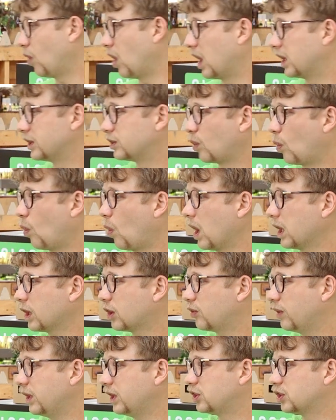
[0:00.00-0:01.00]
was,
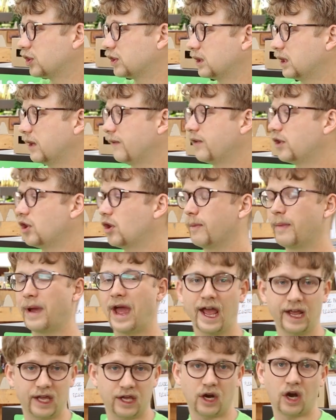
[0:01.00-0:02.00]
what creatures live in your
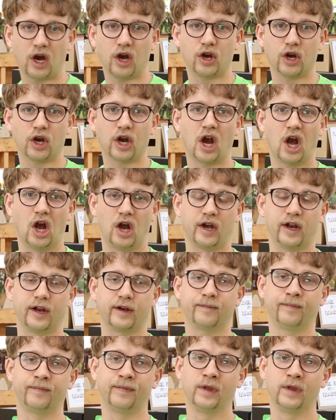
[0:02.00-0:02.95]
backyard or garden?